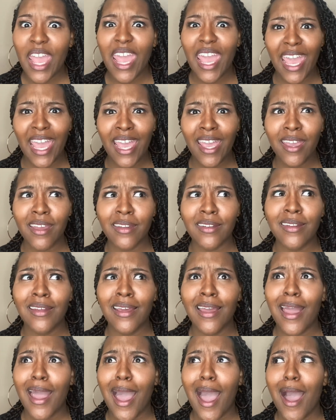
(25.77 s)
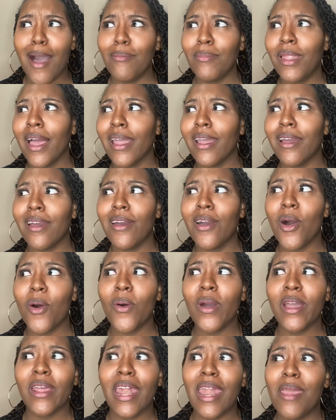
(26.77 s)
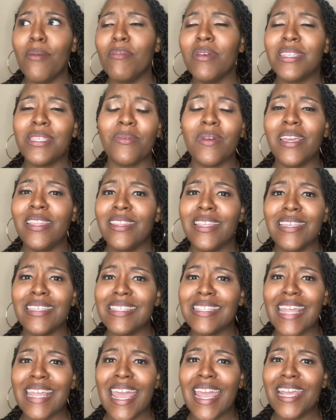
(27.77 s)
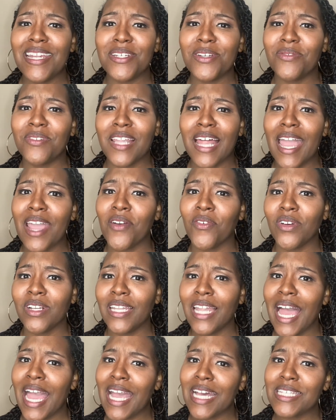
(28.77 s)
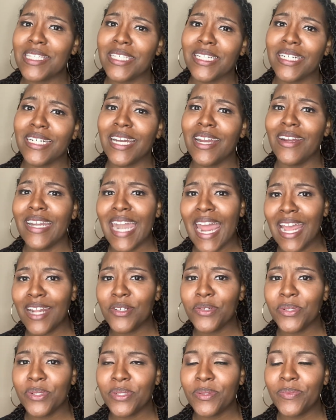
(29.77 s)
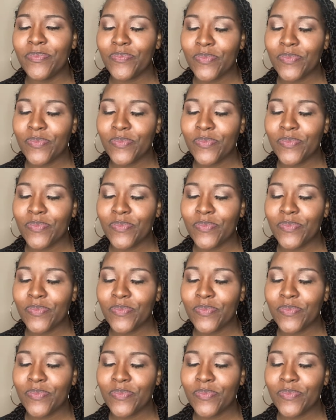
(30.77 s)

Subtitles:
And I'm like going in between this stage of like relaxer and natural.